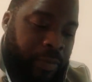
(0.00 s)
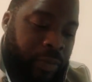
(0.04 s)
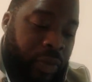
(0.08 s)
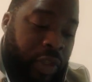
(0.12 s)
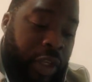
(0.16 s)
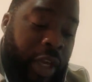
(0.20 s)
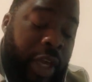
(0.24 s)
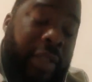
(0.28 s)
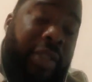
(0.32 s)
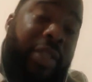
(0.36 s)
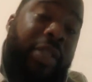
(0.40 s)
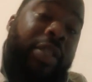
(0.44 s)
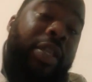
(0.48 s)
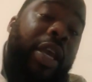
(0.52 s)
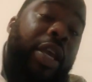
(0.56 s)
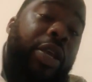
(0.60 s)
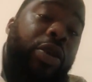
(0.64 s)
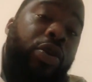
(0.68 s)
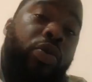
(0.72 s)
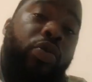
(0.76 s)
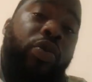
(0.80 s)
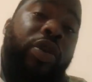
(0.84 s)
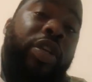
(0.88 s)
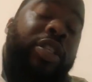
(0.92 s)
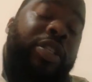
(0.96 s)
Yesterday
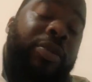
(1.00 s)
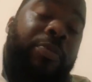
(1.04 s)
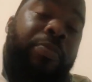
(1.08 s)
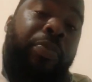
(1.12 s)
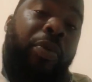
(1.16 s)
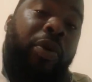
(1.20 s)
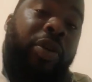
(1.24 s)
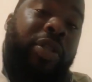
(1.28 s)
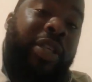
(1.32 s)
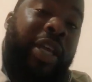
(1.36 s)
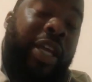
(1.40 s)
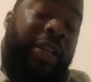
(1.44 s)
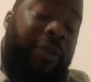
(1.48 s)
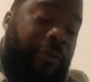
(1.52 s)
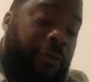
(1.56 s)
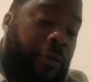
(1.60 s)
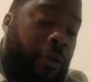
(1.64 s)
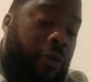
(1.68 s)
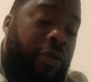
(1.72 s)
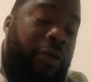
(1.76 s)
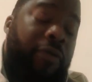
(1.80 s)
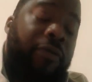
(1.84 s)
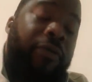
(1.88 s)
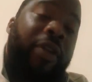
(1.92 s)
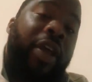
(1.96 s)
you is important
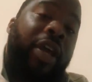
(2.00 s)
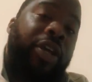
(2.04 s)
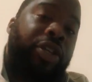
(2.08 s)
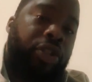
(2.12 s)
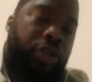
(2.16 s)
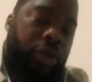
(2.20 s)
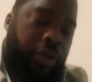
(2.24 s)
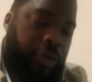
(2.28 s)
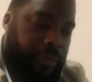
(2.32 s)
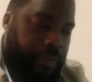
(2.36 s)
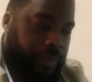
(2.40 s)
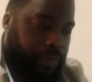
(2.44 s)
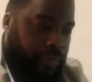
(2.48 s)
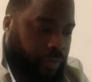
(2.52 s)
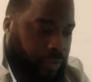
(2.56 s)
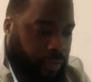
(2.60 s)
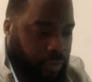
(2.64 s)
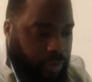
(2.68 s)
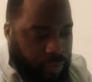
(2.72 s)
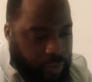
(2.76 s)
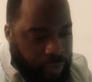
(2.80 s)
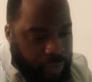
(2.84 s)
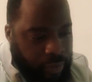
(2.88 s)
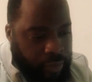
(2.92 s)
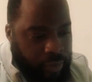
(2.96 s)
for reflection.
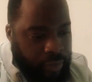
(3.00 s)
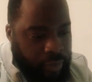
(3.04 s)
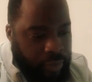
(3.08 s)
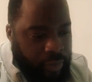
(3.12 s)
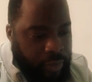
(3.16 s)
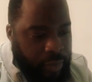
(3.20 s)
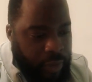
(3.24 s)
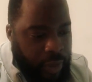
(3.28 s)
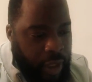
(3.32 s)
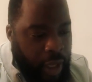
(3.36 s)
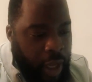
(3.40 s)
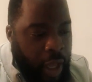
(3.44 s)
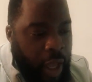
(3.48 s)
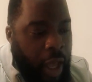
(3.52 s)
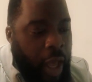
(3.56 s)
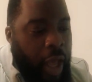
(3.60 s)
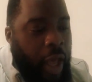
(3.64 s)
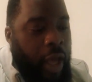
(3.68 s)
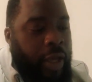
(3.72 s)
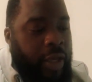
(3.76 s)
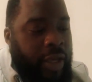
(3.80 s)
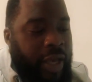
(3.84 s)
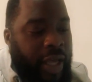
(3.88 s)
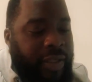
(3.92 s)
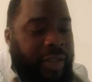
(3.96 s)

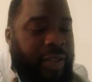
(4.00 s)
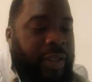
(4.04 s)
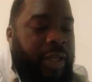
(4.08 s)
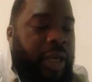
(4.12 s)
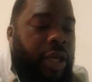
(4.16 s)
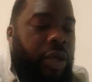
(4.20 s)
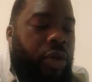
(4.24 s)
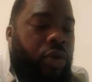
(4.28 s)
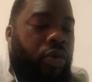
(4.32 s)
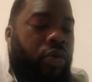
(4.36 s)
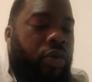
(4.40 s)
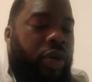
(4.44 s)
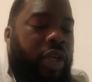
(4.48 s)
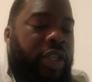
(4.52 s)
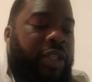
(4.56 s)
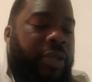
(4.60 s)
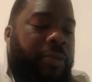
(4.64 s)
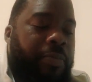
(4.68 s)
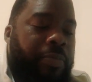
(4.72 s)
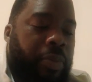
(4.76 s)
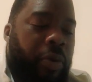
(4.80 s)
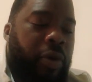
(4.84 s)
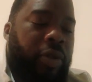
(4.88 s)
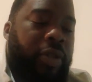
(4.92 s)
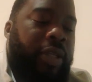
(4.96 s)
Yesterday you is
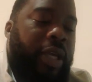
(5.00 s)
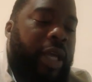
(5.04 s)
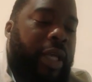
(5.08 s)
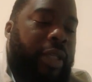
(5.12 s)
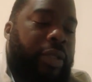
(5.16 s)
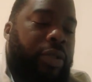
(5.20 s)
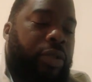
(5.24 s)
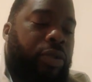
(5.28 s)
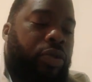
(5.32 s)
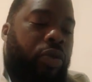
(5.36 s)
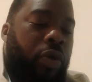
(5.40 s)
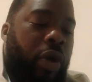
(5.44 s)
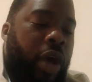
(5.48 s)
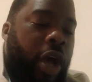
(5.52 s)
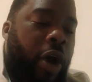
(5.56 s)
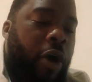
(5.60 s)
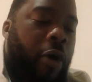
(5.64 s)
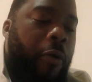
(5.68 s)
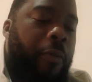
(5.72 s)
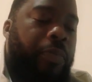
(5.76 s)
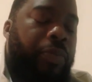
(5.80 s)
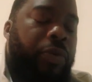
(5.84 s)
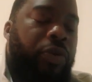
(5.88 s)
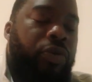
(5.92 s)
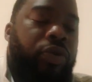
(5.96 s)
important to
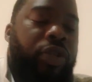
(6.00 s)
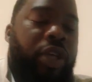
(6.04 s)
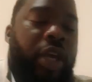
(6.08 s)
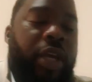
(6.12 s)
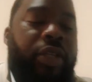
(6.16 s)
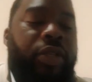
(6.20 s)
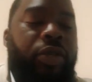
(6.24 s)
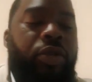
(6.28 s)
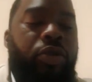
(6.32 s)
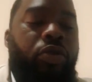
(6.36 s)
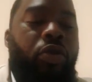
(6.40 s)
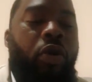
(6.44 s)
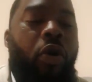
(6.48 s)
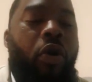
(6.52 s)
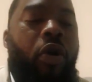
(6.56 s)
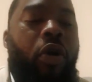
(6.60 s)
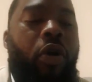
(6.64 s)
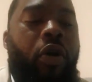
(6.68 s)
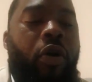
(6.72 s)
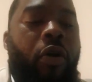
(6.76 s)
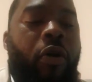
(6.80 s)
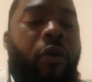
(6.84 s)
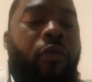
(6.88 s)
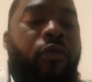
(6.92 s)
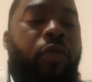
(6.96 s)
help you take
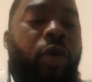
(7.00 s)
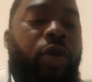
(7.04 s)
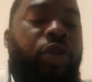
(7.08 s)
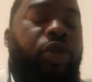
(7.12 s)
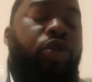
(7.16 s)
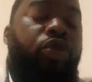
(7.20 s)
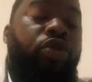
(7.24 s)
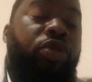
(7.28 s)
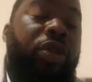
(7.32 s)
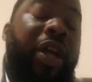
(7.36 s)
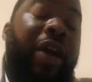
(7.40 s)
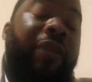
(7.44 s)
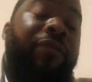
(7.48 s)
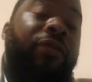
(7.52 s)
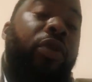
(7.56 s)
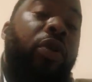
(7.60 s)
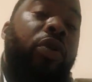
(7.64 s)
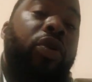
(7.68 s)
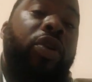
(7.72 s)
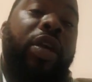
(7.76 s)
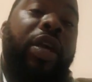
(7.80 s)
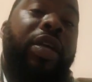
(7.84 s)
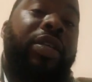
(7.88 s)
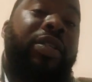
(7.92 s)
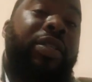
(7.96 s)
stock of what you should have
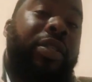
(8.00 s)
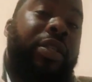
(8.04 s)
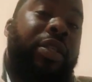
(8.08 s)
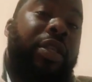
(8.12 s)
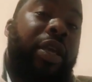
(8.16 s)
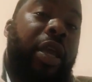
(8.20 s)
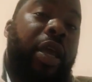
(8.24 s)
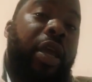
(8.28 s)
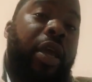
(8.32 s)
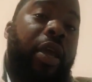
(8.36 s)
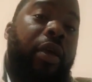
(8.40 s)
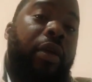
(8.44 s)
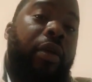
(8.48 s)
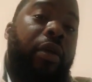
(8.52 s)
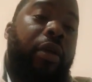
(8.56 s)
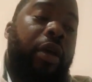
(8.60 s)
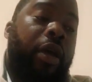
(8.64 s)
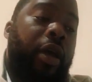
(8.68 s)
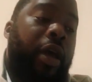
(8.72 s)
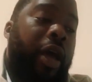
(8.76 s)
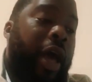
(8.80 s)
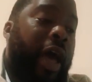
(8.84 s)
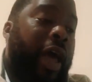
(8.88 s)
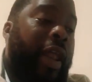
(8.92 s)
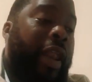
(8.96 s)
done yesterday
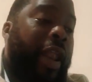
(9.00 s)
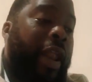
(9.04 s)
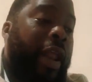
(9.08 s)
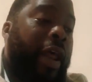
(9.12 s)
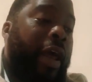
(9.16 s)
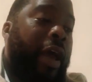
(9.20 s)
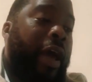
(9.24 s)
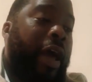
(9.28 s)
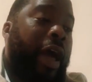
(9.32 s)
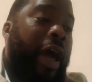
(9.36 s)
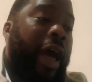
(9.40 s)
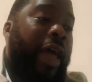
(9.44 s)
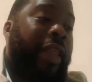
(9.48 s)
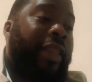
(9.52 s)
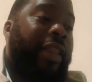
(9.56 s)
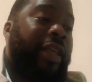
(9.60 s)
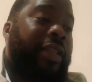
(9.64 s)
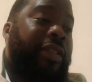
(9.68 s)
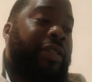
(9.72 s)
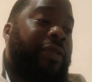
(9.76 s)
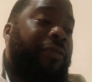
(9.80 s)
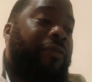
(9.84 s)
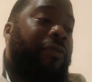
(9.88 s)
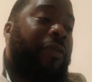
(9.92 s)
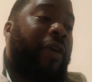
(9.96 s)
and
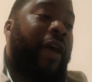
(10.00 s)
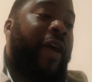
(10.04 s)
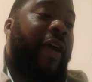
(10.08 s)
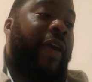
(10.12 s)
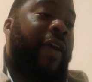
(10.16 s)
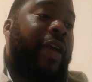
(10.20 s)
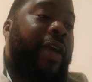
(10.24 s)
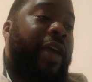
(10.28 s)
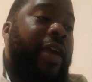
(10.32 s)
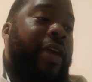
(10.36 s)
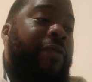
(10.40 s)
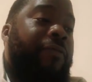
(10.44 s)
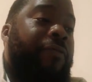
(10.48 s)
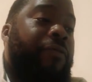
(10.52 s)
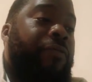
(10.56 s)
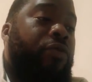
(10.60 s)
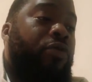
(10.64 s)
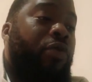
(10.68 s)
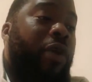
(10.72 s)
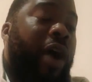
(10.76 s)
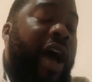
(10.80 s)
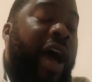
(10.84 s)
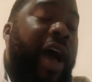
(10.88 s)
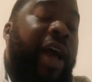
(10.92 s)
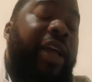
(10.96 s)
identify if
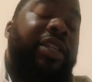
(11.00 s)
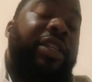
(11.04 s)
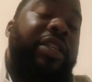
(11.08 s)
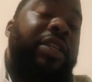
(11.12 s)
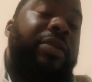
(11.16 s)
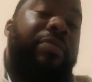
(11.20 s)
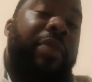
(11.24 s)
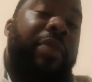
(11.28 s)
you are actually